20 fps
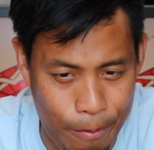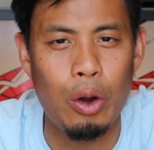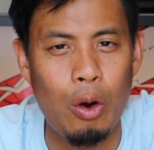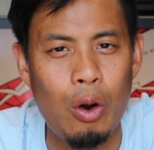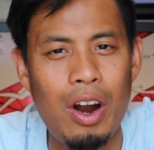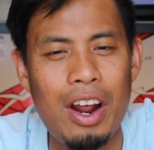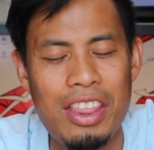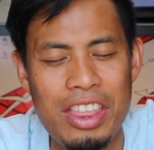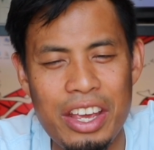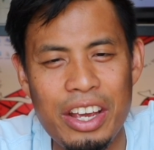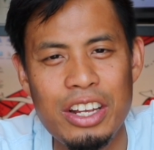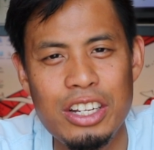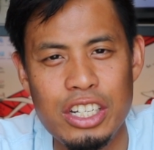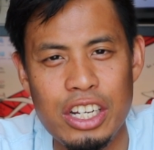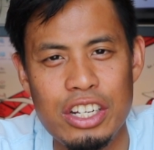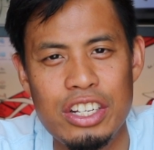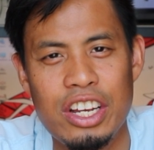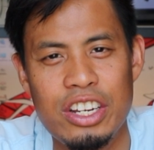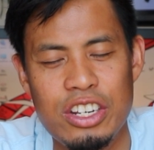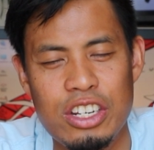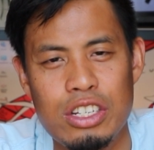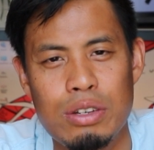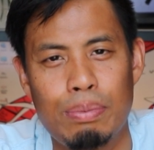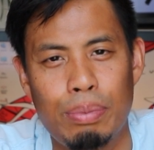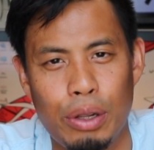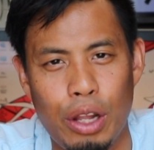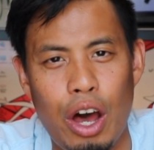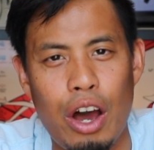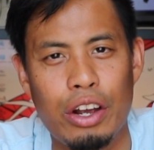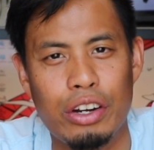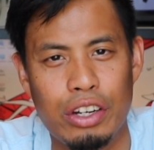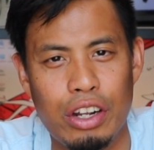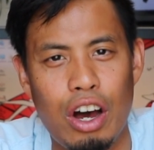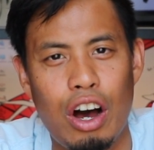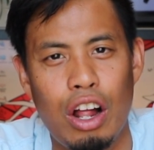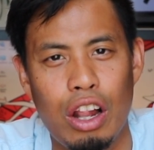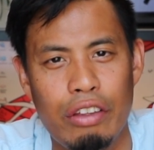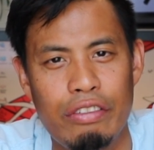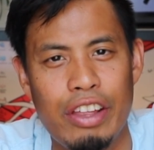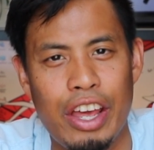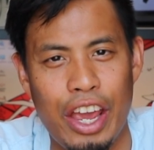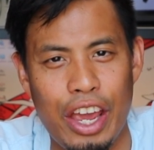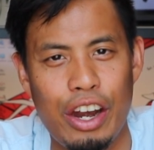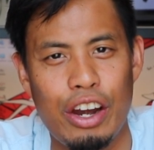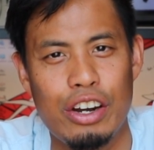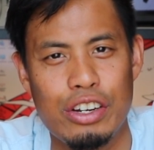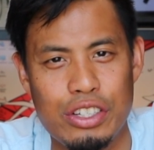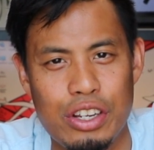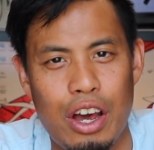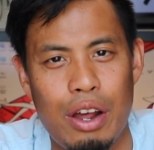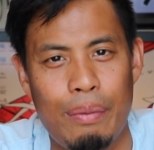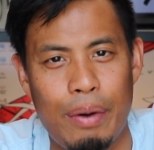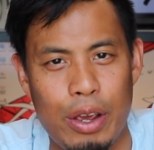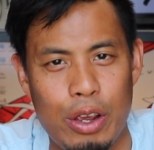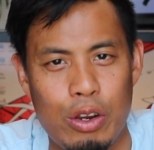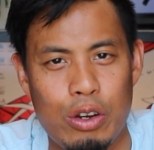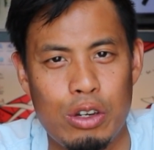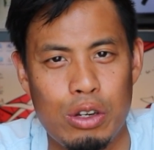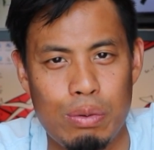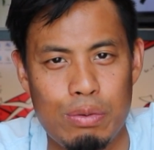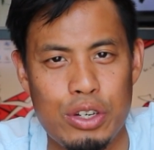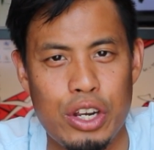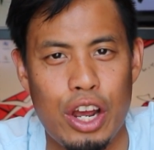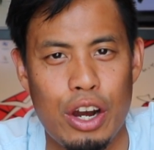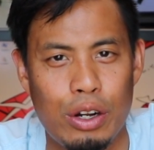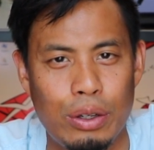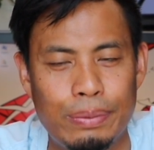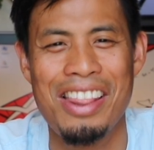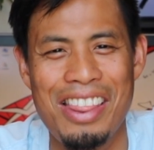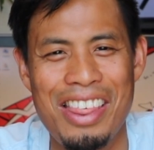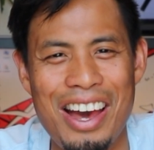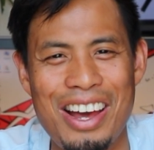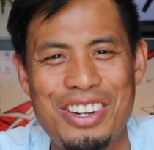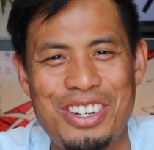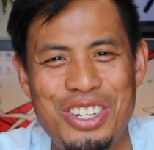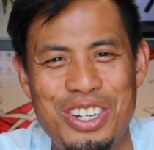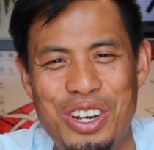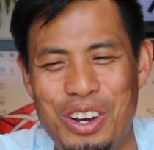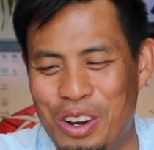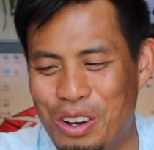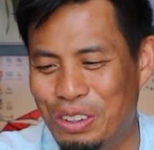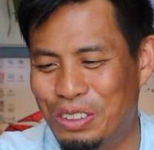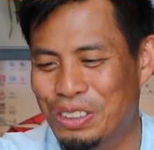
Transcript: Or I think it's because I just blocked all of the haters on my YouTube channel. That too.